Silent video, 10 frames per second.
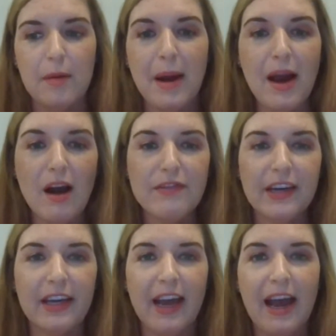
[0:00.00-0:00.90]
Um, I
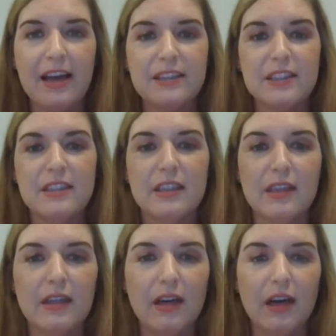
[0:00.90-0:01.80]
often get asked
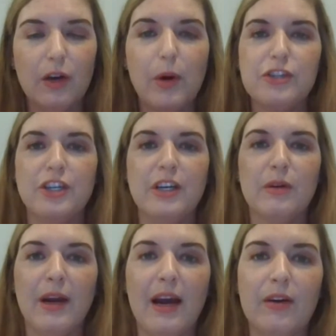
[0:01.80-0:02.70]
a question
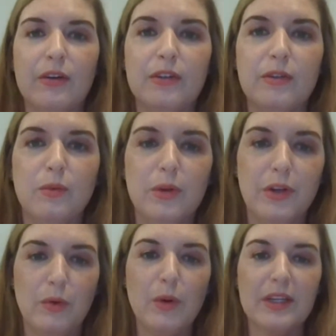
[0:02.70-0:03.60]
around,
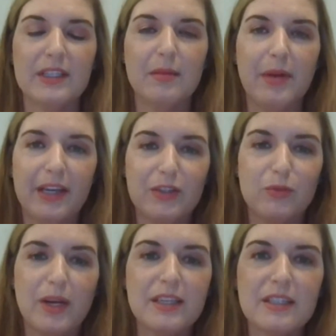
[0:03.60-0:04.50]
you know, what is the
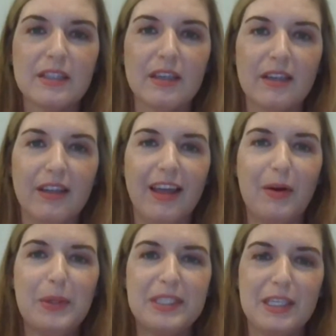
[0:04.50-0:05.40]
biggest risk
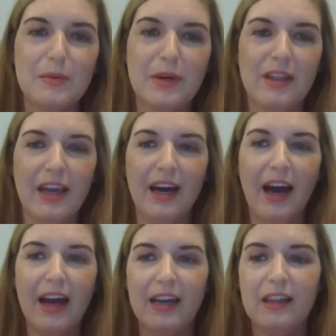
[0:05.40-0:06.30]
that we see with A
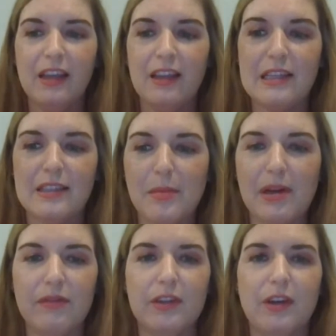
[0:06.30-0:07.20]
I? And I think that's a
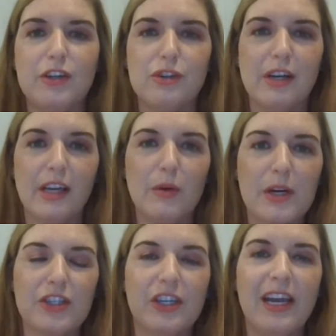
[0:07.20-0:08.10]
bit of a, a tricky
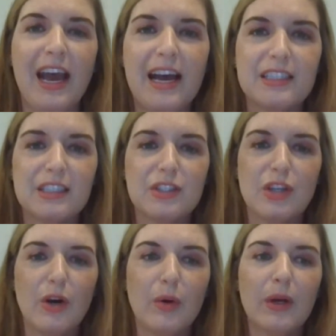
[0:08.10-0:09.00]
question to ask.
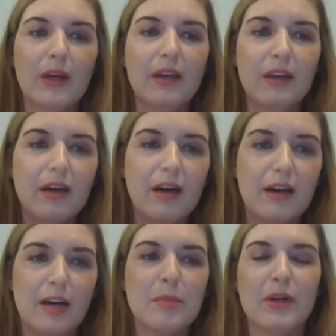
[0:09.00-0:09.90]
So
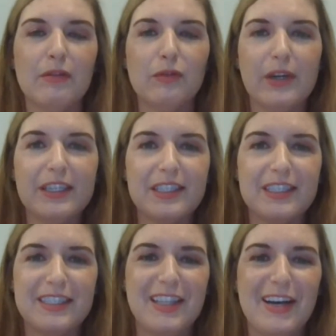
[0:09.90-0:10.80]
a number of
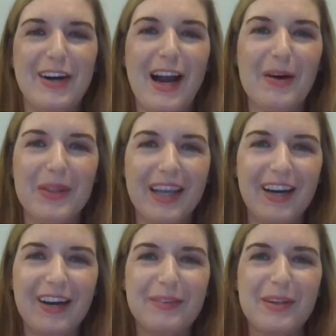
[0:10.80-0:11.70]
risks that are out
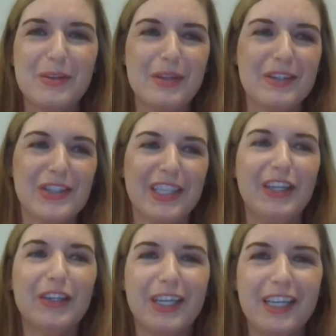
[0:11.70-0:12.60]
there, whether there's
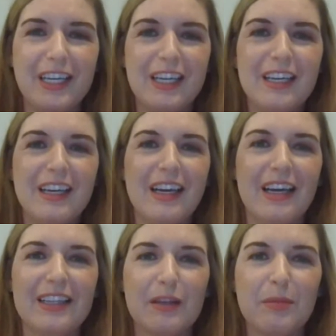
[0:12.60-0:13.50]
security
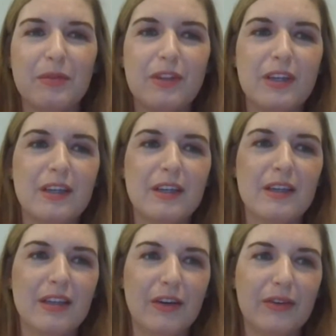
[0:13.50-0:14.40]
and some of
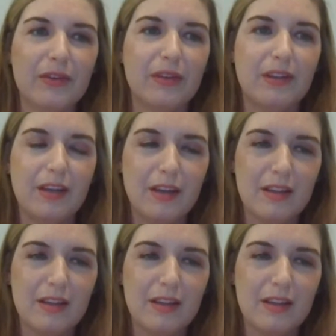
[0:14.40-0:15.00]
the, you know,